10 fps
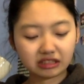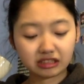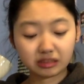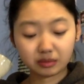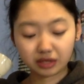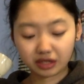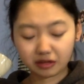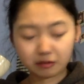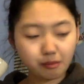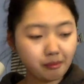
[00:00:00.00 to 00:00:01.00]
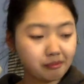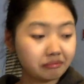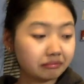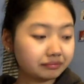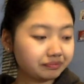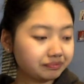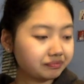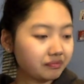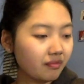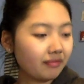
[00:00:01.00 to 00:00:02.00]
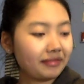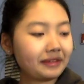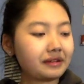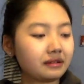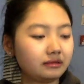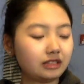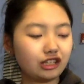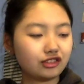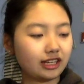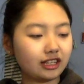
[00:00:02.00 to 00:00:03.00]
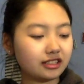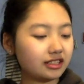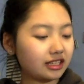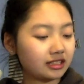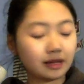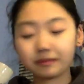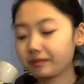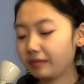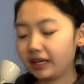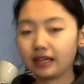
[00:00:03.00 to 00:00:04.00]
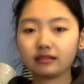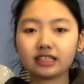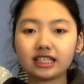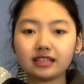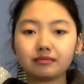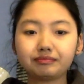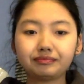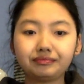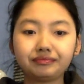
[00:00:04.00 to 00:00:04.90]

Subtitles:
It's pretty good. I'll try this next time. But yeah, that's it.